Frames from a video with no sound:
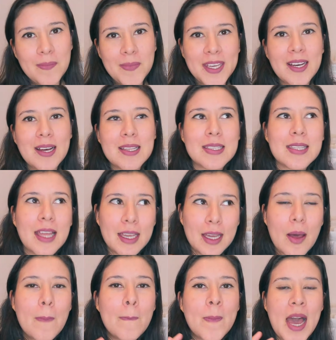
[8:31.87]
because
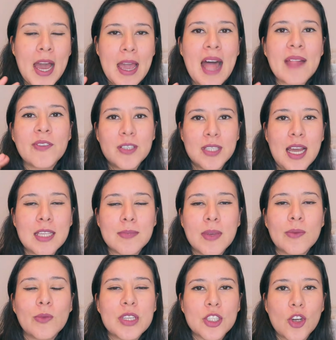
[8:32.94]
like my
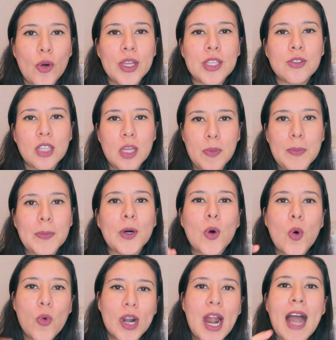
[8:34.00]
advertisement was going to the people
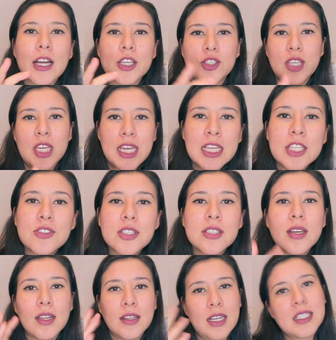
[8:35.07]
who were actually
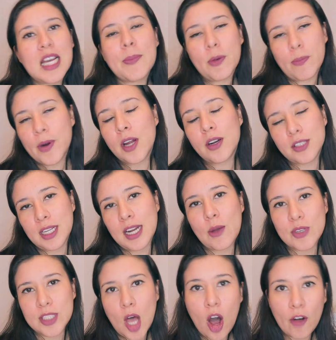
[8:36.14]
interested in the type of product that I
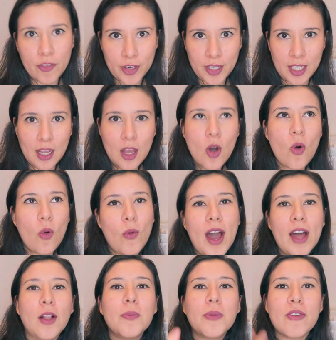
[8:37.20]
was offering.
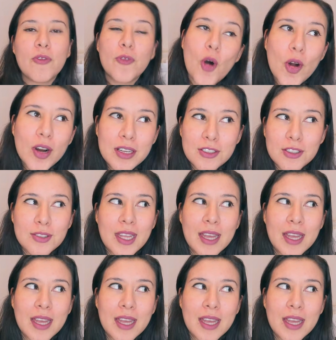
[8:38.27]
While before it